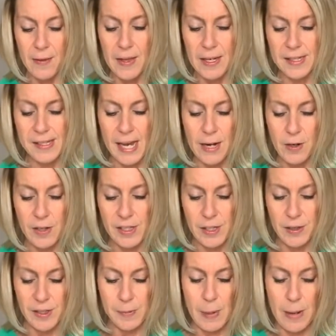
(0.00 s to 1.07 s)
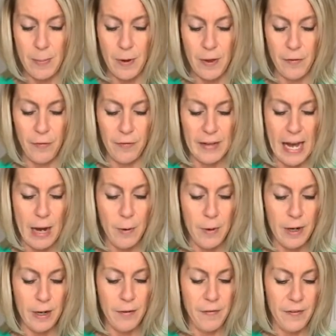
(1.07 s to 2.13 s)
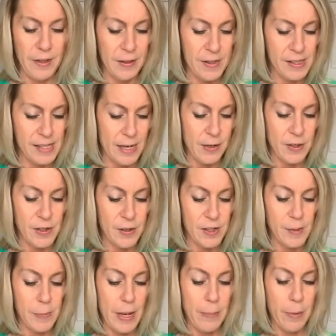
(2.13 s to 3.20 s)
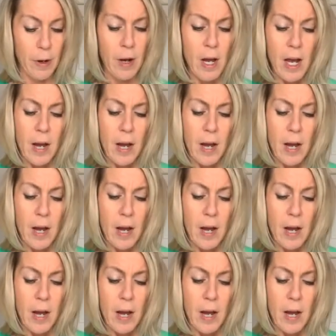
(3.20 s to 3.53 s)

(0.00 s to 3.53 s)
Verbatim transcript: the Designer Series Paper, the Flower and Field Designer Series Paper.